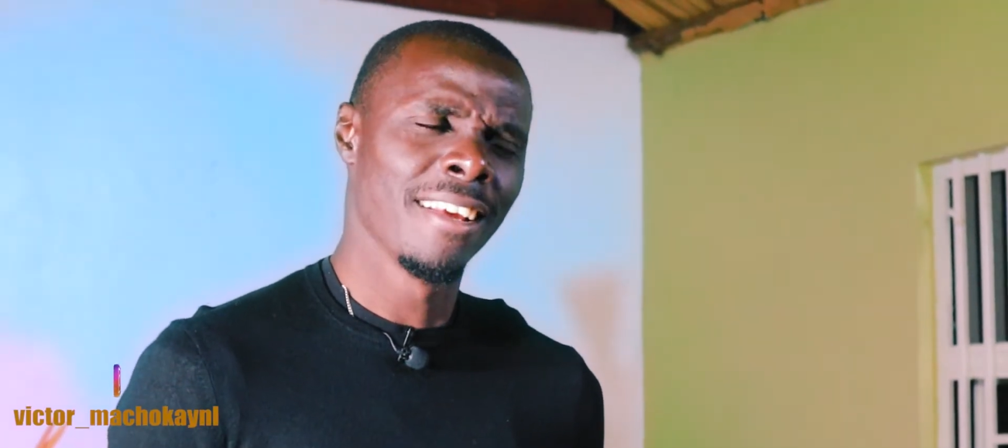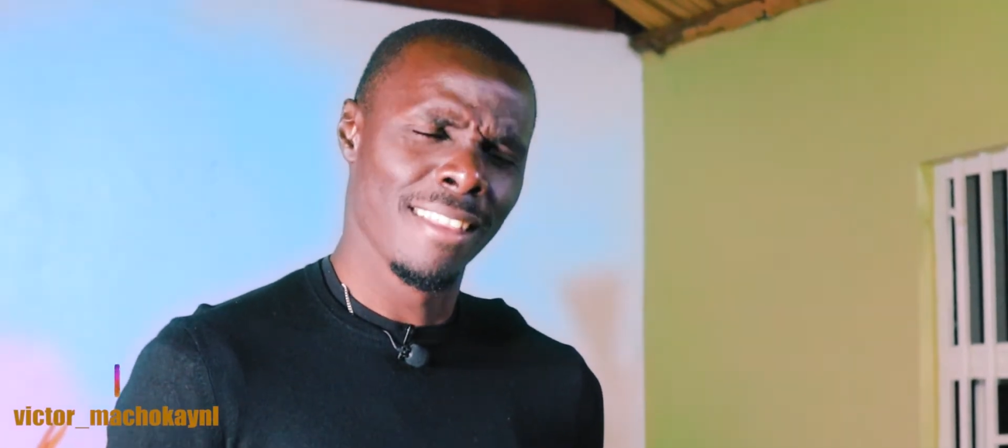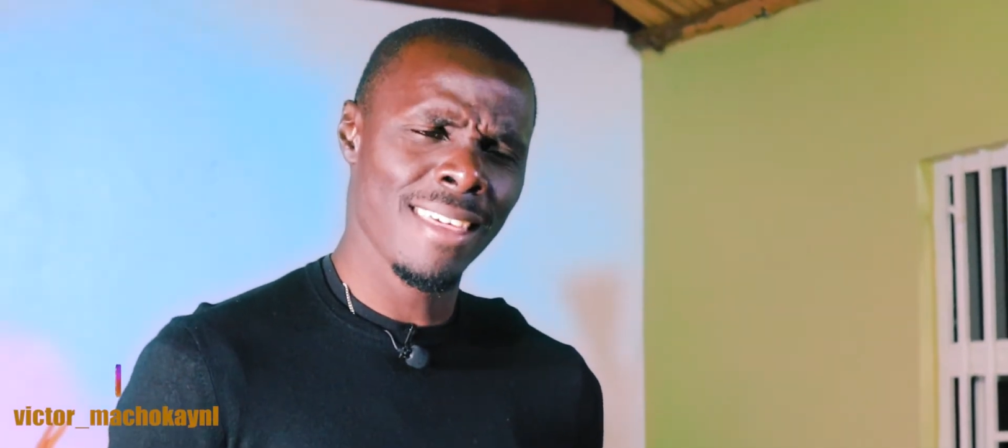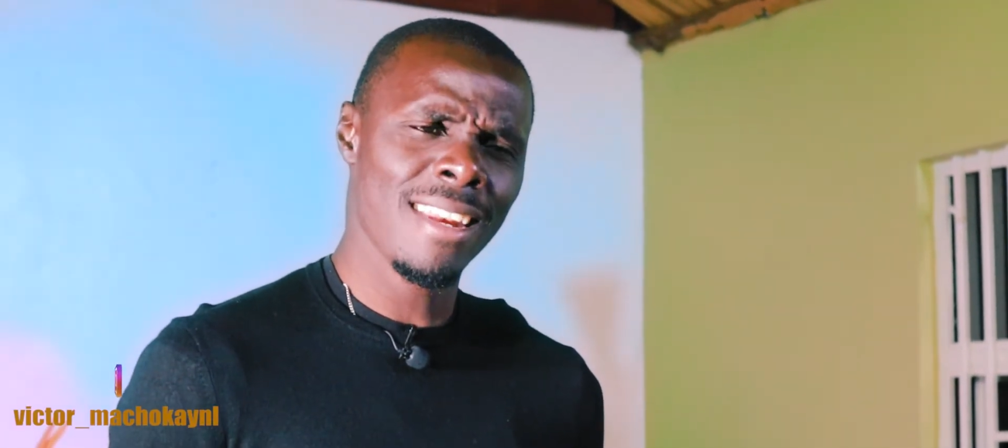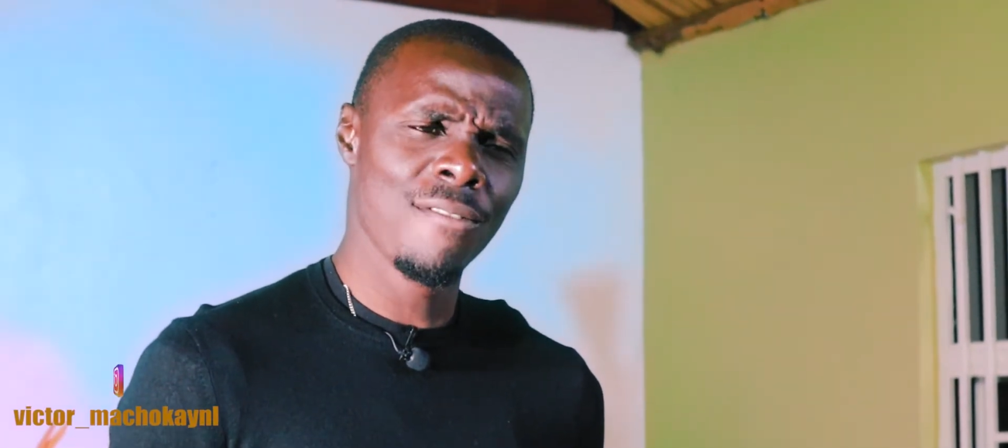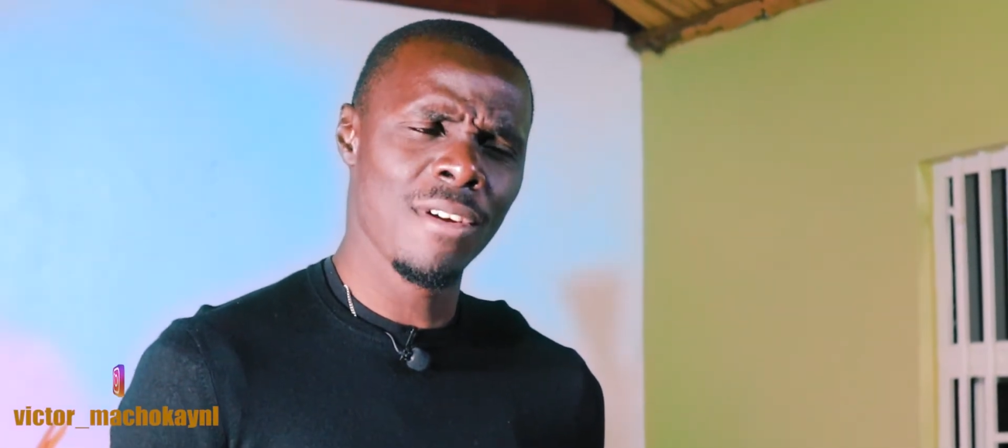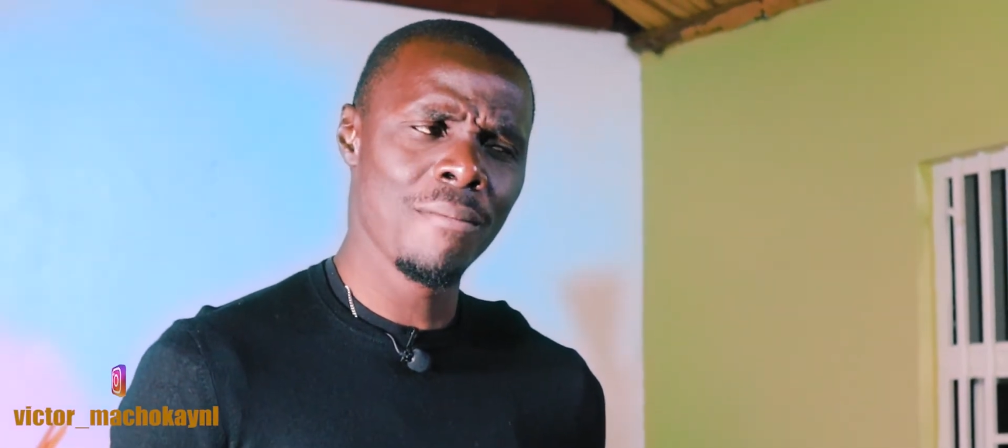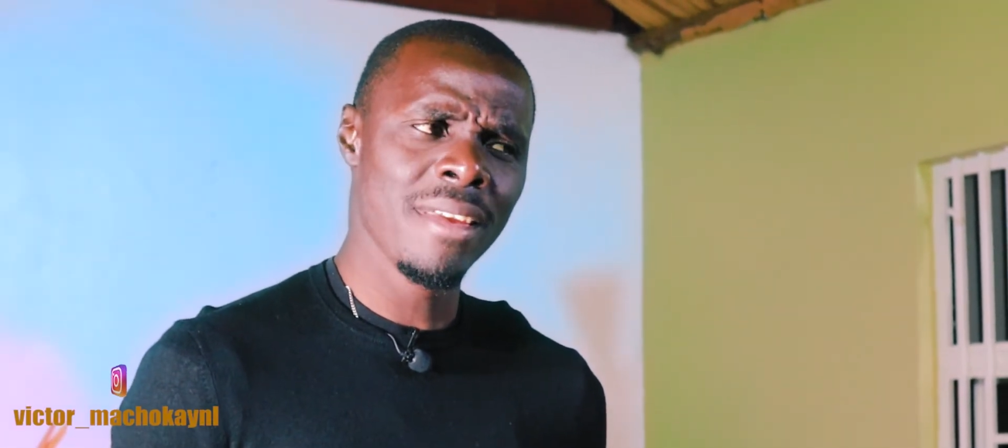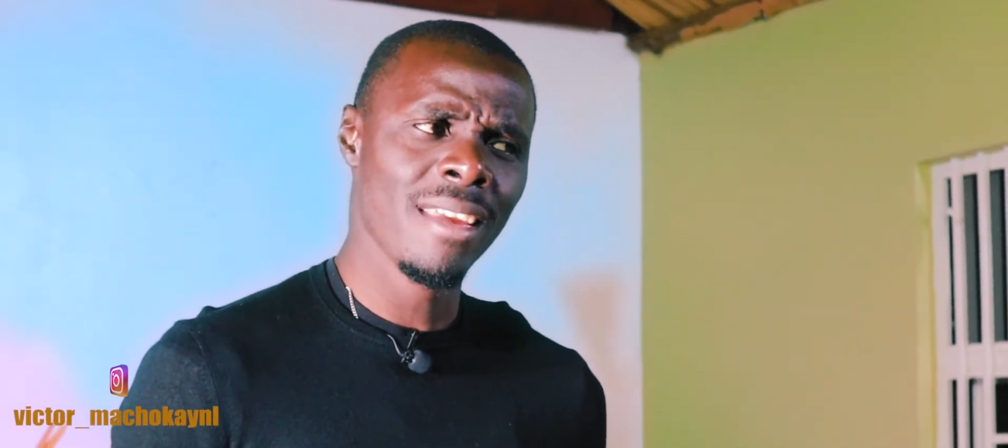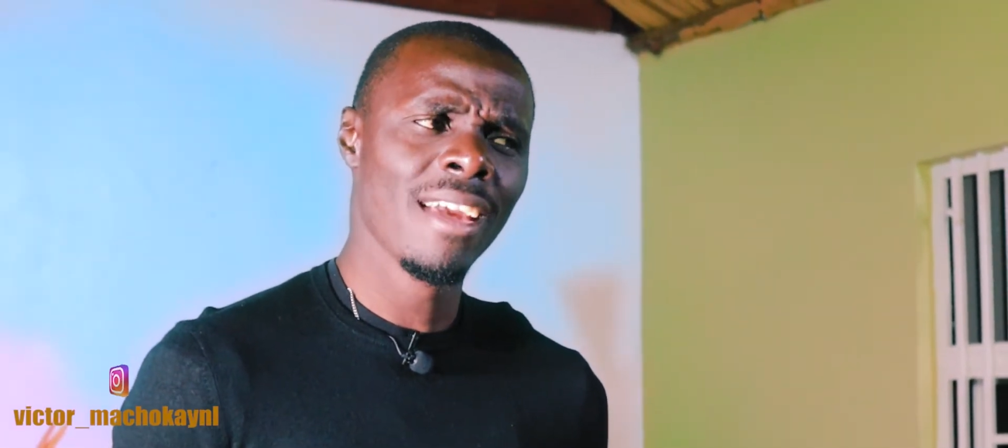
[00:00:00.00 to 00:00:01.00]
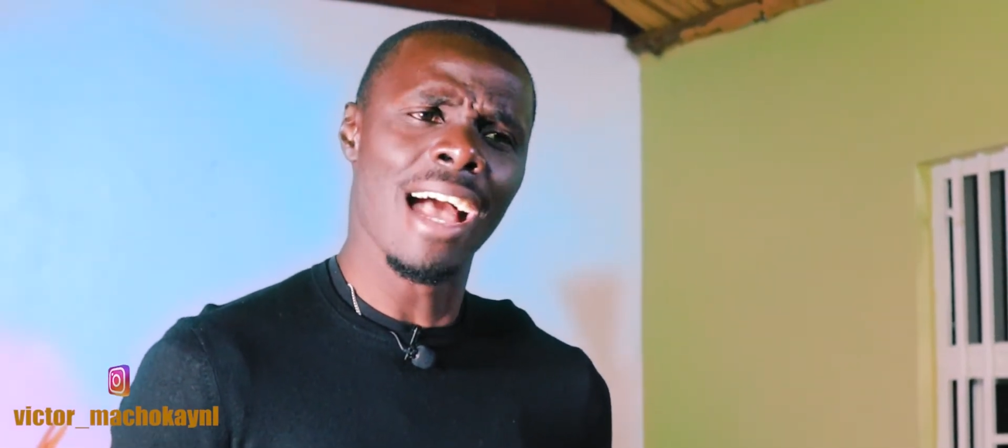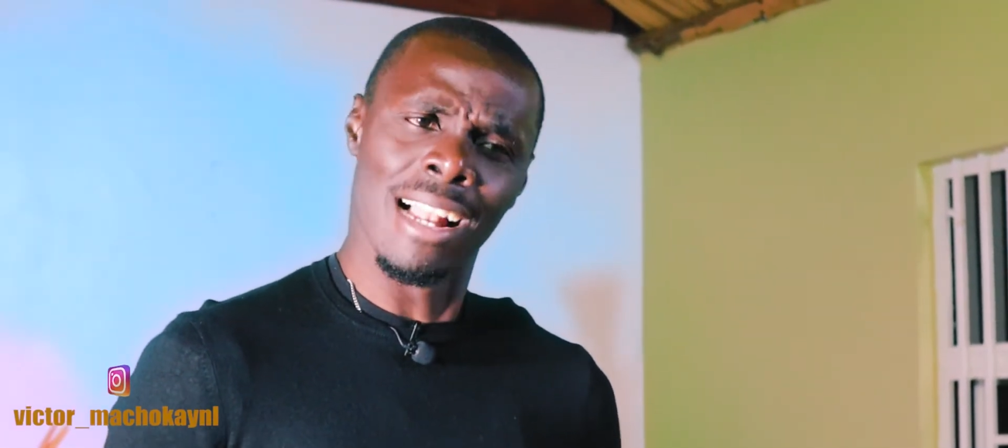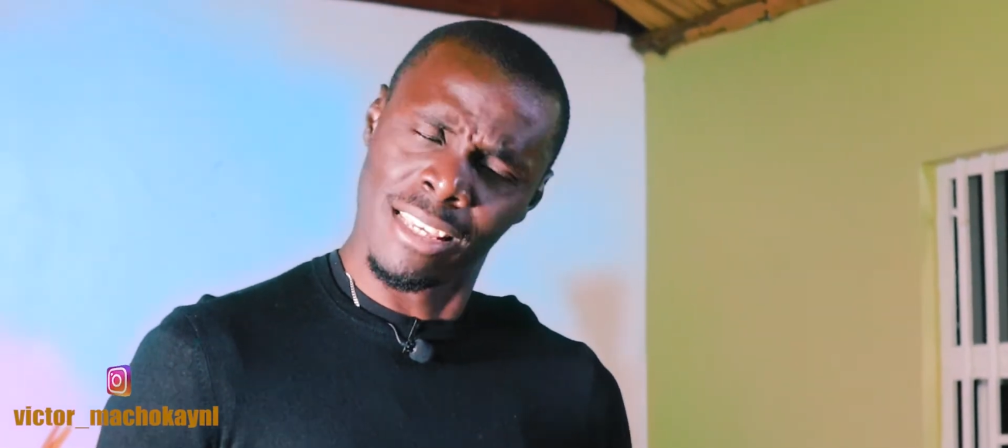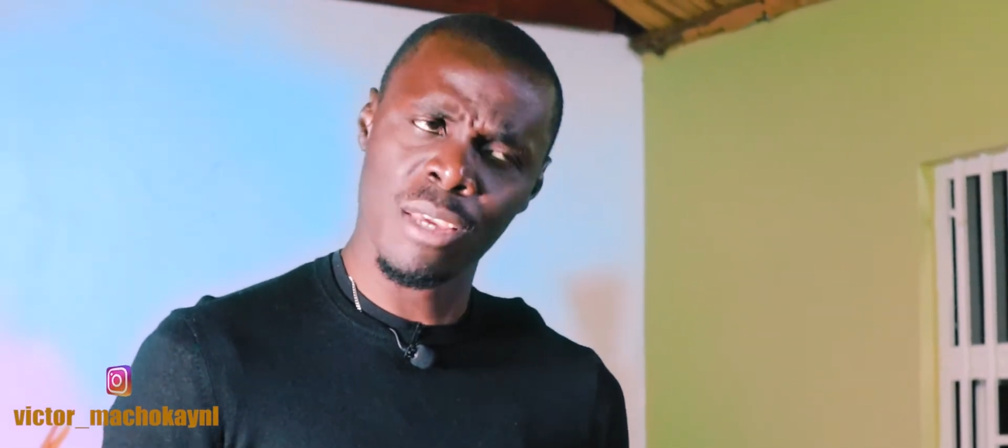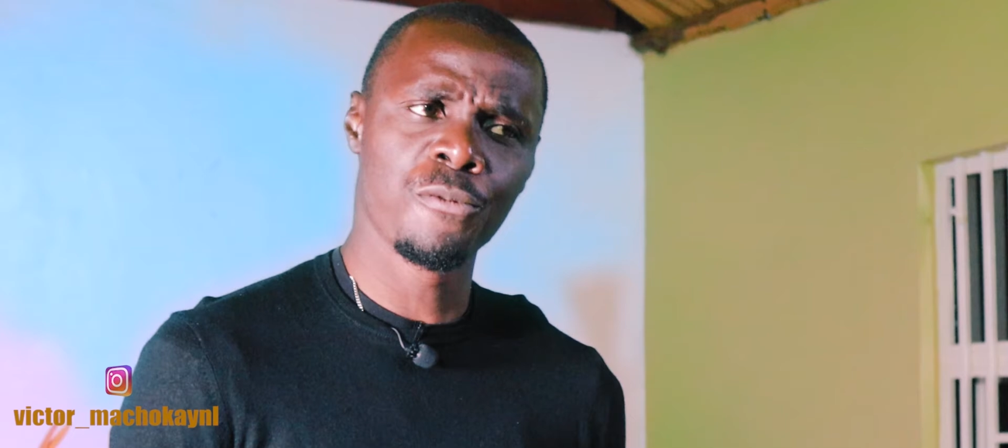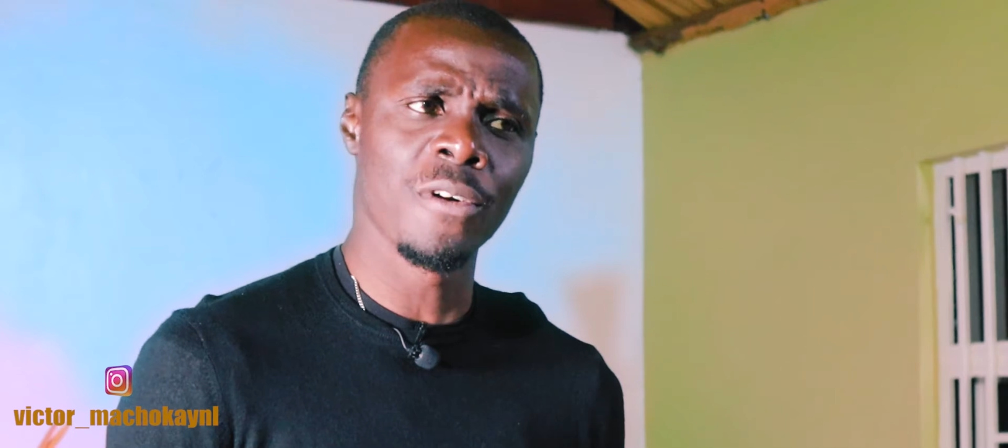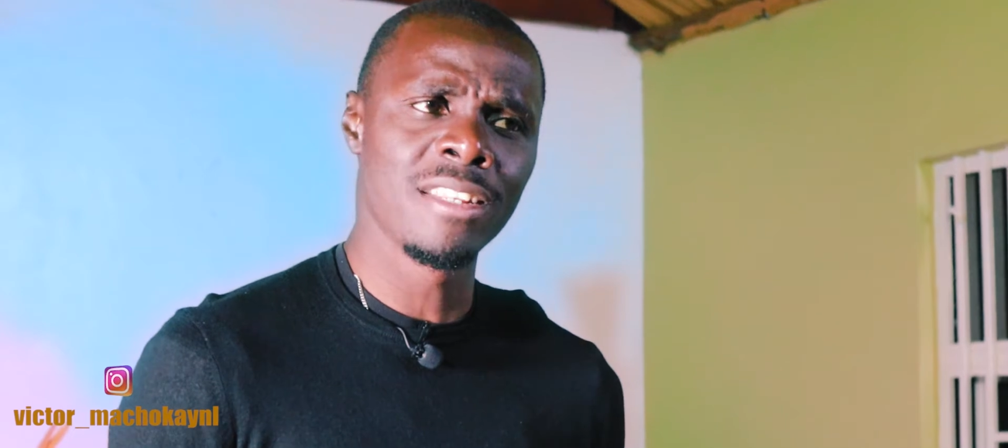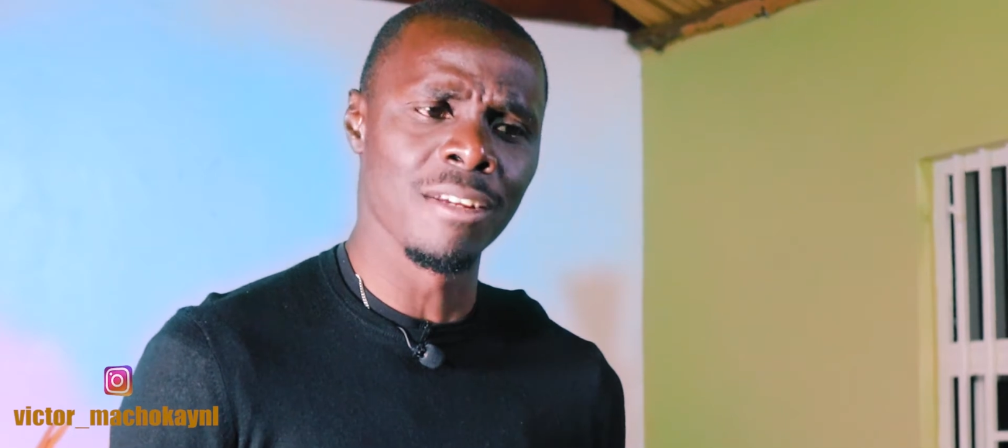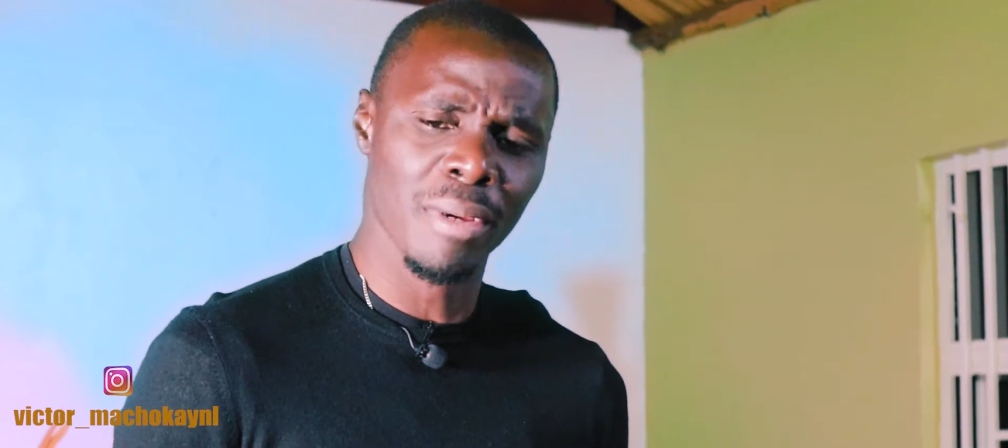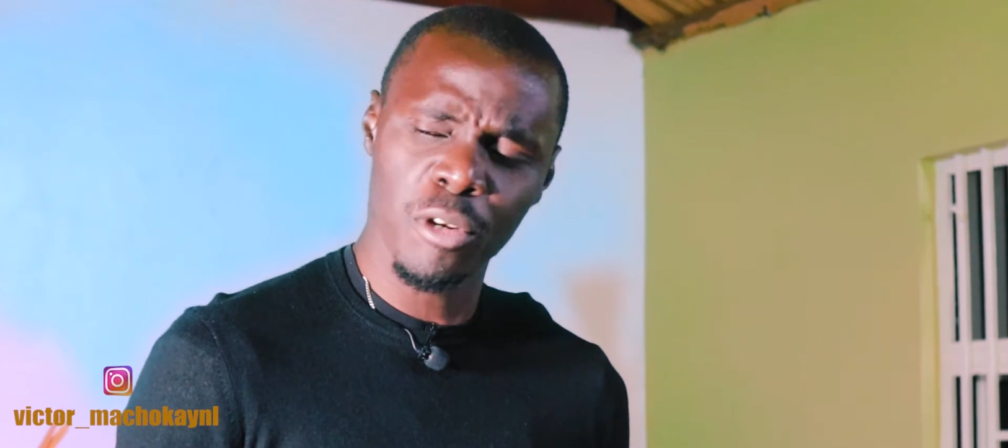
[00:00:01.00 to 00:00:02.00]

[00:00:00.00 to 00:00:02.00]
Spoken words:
then even me, I'll keep fighting,